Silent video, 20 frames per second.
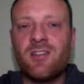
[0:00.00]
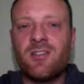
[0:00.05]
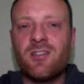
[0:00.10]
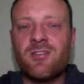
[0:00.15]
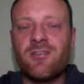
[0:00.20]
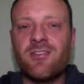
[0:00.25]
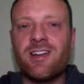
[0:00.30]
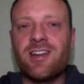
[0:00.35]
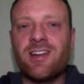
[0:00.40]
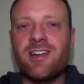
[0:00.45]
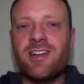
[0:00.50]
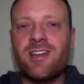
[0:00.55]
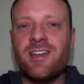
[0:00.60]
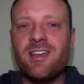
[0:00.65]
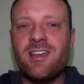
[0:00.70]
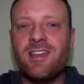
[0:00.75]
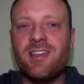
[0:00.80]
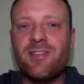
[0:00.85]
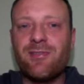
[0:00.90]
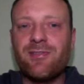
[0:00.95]
Great.
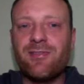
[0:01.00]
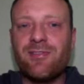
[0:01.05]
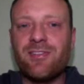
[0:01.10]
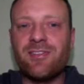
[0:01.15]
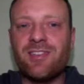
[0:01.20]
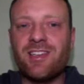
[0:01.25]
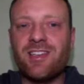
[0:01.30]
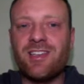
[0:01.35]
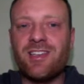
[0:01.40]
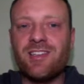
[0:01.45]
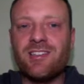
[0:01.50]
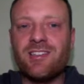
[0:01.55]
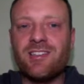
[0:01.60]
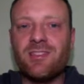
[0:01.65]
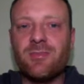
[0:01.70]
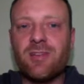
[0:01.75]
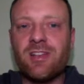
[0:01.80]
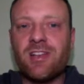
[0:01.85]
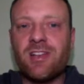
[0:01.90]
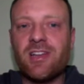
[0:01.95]
Here we've got the
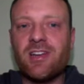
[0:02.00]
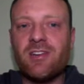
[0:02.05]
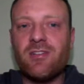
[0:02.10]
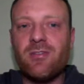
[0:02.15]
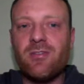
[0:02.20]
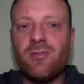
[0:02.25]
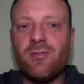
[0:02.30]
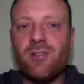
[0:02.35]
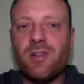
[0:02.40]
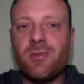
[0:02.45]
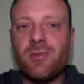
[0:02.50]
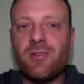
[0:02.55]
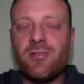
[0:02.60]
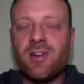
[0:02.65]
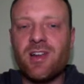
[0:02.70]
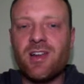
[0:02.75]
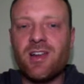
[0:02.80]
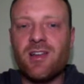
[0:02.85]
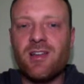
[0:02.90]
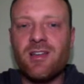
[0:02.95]
simulator all up and
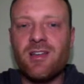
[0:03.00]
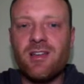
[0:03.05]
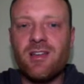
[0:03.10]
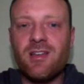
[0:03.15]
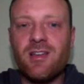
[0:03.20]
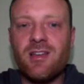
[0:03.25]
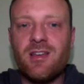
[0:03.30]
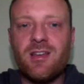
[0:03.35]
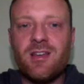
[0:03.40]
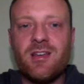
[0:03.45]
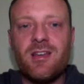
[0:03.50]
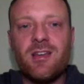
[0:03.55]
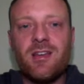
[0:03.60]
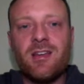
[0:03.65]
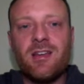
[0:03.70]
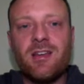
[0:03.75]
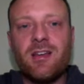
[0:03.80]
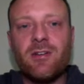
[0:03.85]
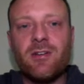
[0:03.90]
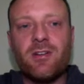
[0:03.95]
running.
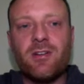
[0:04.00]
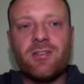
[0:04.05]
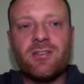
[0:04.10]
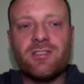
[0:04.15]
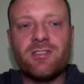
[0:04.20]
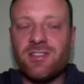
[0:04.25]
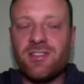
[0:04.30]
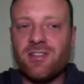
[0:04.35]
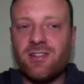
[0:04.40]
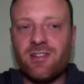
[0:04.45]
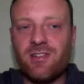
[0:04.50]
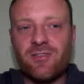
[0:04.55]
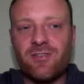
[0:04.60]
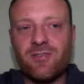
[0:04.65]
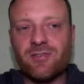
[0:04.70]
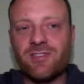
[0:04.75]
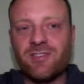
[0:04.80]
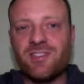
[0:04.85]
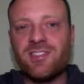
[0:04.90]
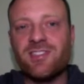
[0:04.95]
Now notice that, of
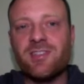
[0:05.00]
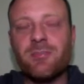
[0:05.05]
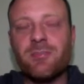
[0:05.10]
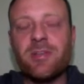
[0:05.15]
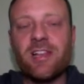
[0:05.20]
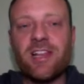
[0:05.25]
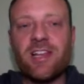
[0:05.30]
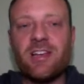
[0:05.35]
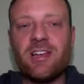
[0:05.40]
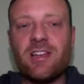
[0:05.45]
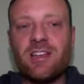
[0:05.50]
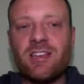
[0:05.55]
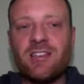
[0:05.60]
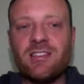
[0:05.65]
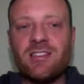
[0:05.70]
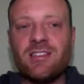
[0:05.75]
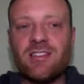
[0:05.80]
course, the simulator is